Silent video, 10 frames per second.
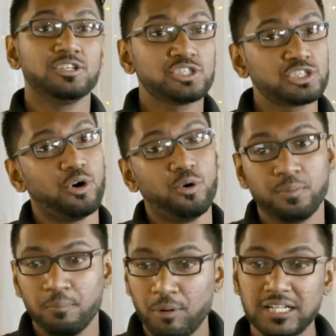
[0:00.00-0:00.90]

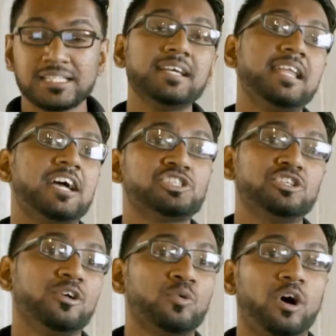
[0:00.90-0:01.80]
So
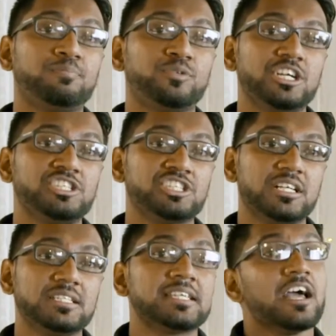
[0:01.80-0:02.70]
multinational
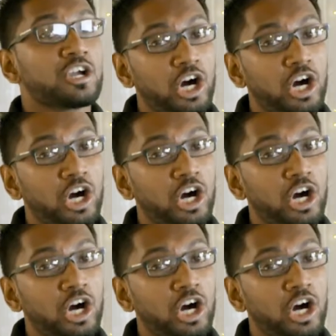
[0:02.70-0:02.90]
corporations,